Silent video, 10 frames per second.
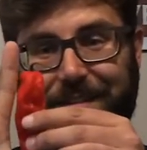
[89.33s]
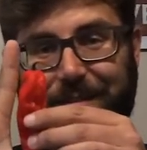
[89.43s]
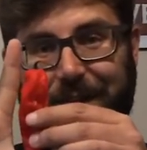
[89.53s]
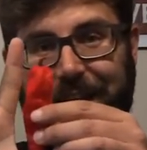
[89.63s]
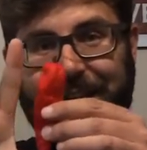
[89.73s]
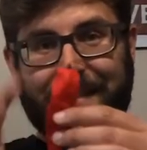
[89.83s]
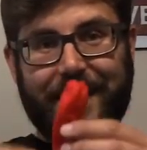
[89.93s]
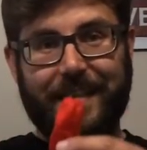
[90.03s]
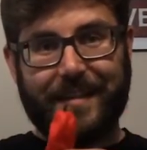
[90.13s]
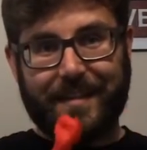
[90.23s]
It's
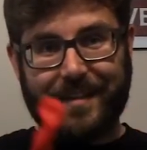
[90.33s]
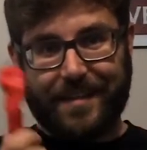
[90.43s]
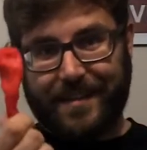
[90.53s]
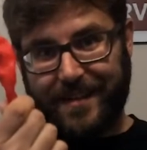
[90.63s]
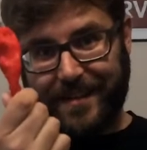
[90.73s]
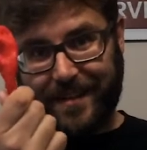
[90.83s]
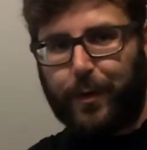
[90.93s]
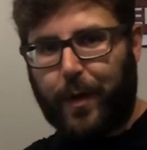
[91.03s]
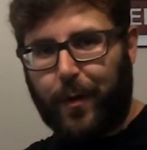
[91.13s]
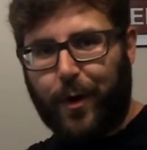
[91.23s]
crazy.
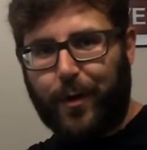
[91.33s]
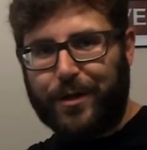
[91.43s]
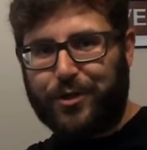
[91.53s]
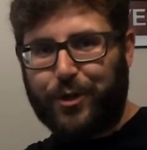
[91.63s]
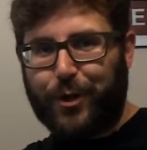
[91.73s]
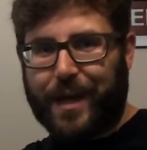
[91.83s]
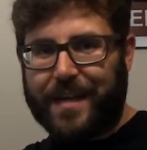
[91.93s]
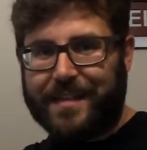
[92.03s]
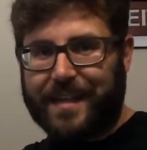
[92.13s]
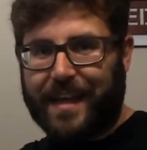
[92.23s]
But the pepper I want to show you
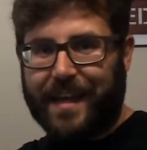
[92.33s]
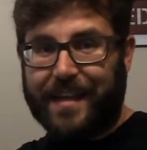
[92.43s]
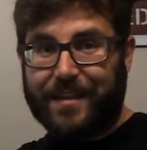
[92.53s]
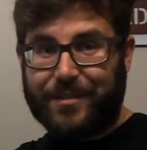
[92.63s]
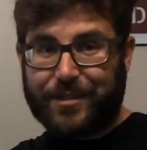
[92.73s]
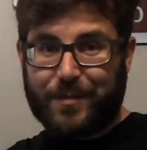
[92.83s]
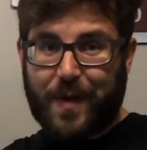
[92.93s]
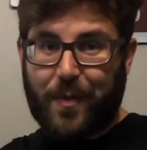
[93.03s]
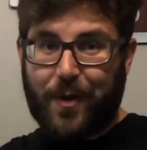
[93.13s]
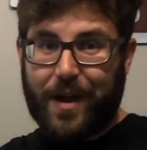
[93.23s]
guys today, there's this
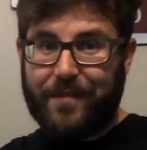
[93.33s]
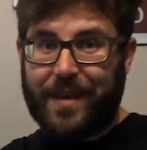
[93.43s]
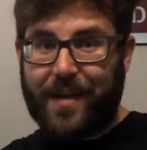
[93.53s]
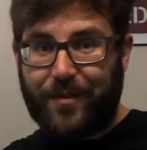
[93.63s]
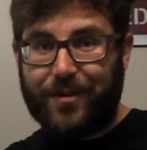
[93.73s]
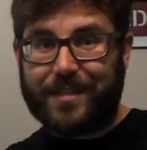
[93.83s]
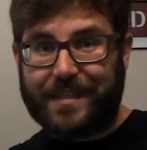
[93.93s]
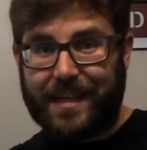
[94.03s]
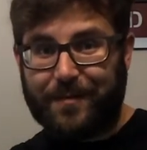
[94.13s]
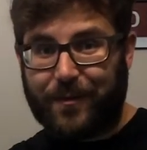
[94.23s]
pepper I've never
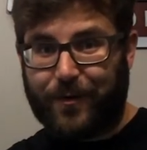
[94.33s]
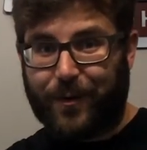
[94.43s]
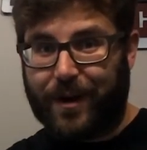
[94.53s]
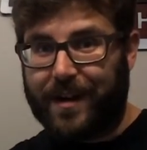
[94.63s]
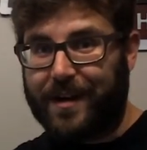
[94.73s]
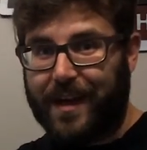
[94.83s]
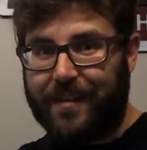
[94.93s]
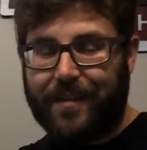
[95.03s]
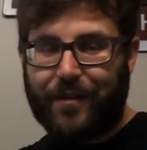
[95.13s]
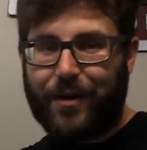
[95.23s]
seen before.
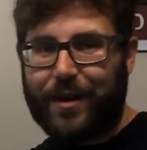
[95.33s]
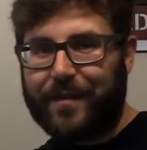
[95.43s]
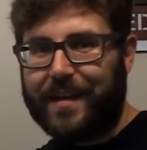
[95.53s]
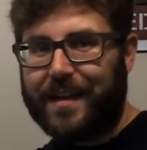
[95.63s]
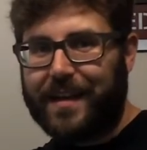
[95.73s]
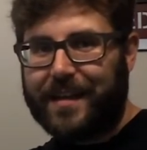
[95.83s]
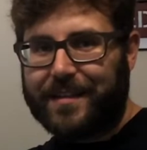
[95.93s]
I've never heard of it.